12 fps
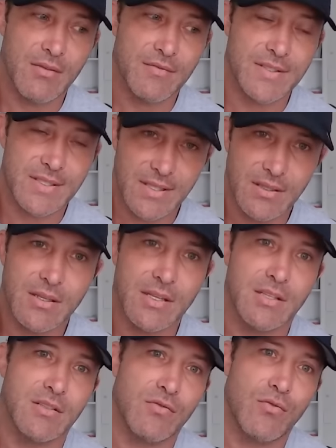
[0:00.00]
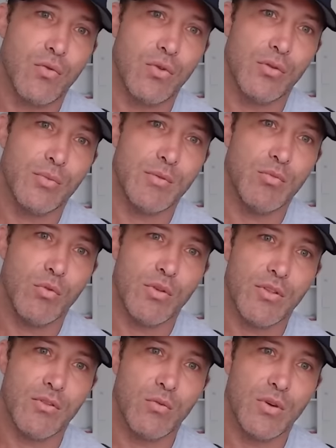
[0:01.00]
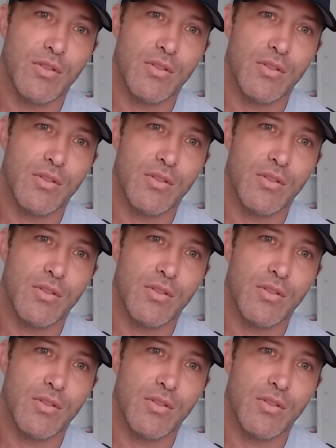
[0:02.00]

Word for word: facilities for people with